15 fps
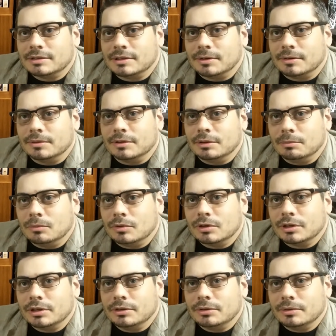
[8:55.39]
So the
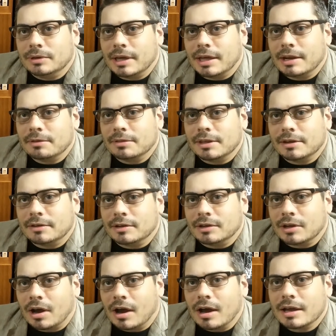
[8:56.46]
more you get out there and
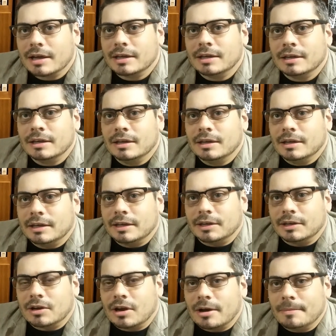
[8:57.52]
talk
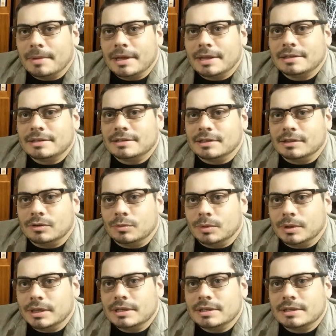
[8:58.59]
in comments and
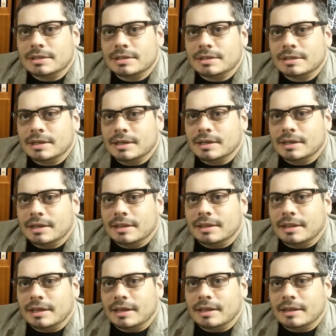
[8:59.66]
tweets,
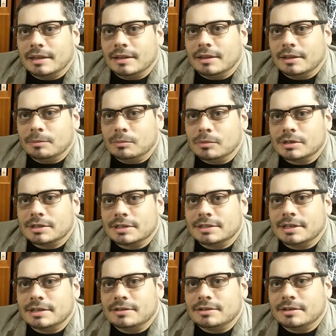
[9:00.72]
then the more
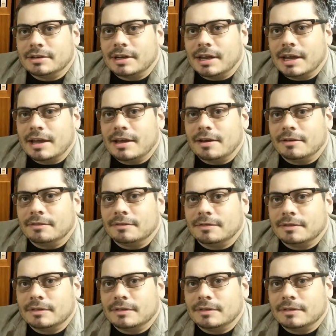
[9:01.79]
success you're going to have.